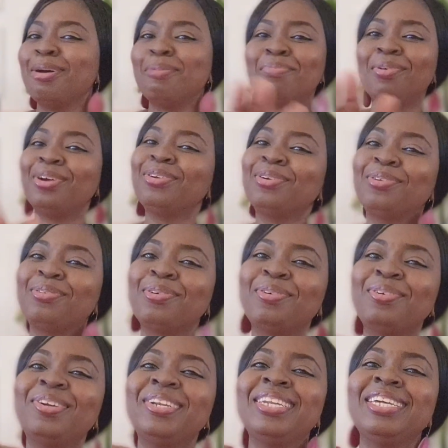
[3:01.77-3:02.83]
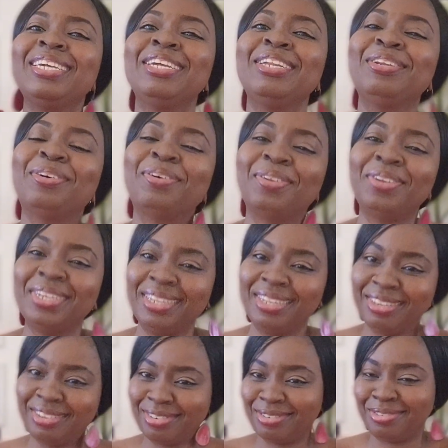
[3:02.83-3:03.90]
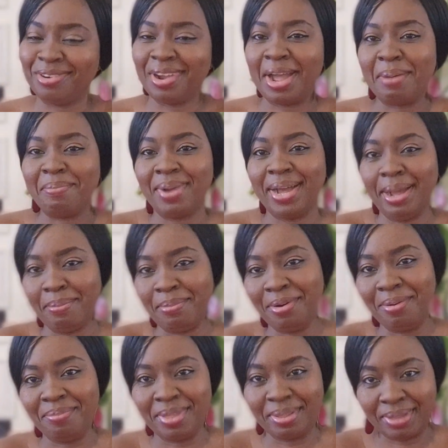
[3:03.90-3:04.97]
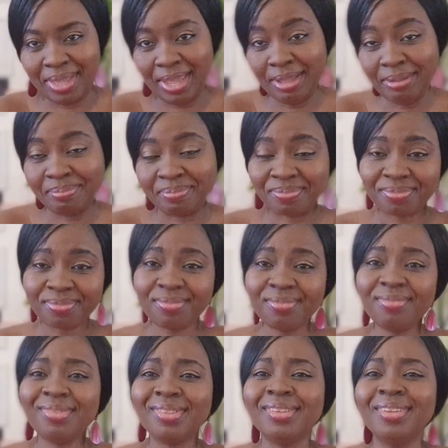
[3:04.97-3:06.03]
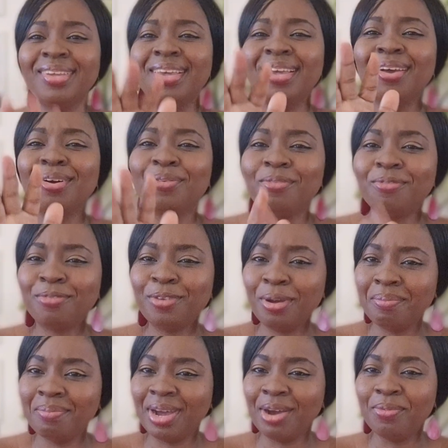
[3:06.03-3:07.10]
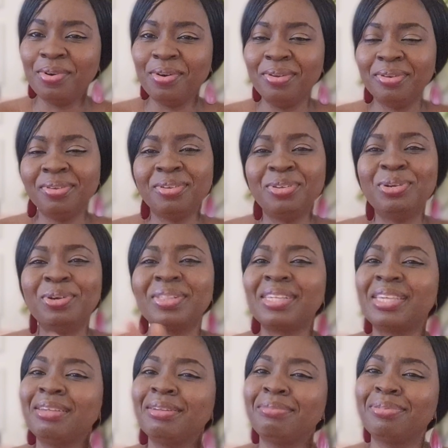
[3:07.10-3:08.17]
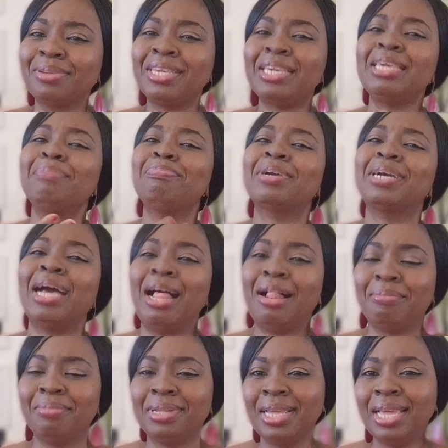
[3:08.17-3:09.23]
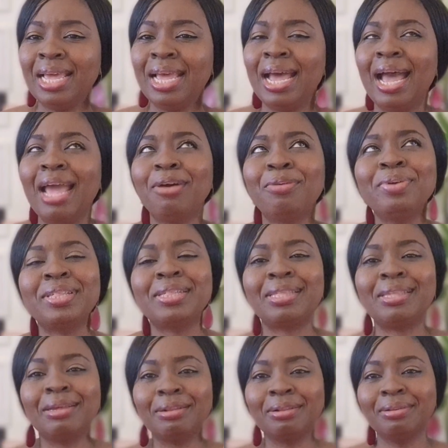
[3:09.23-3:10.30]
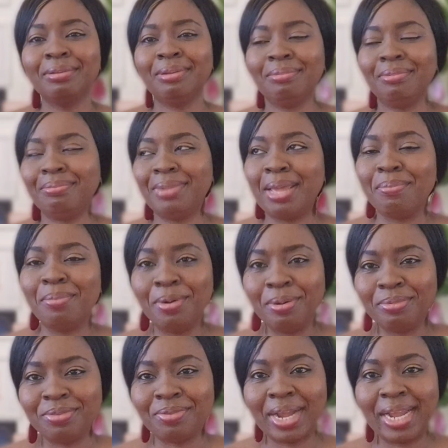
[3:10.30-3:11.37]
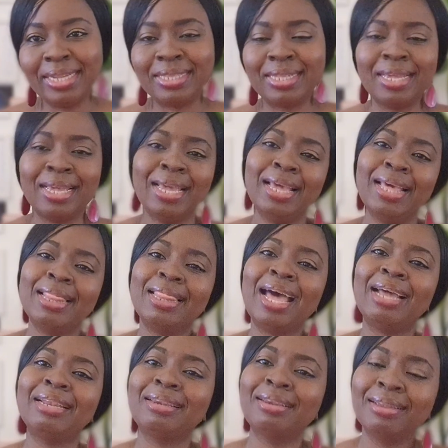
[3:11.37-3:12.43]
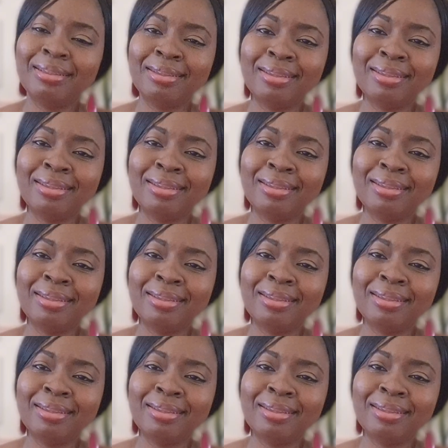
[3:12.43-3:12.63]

But you don't need all this drama, mommy. Yeah. Number one, just keep calm. I always tell my moms, right, that